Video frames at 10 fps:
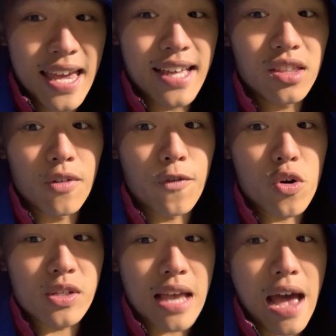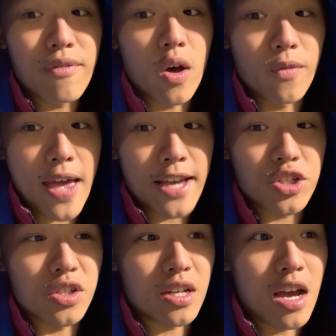in the first half of
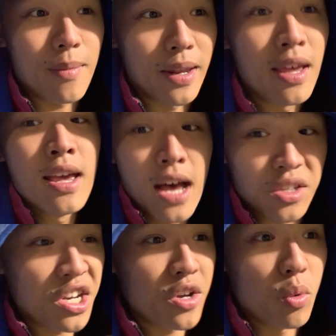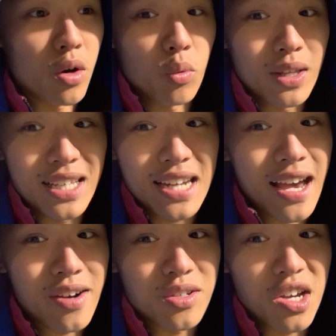extra time. And I'll tell you what, when the
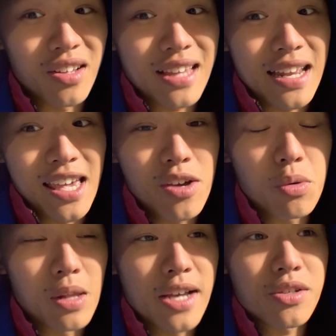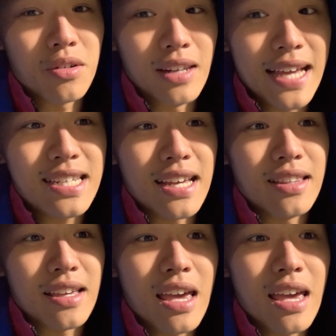Tigers got that equalizer late in the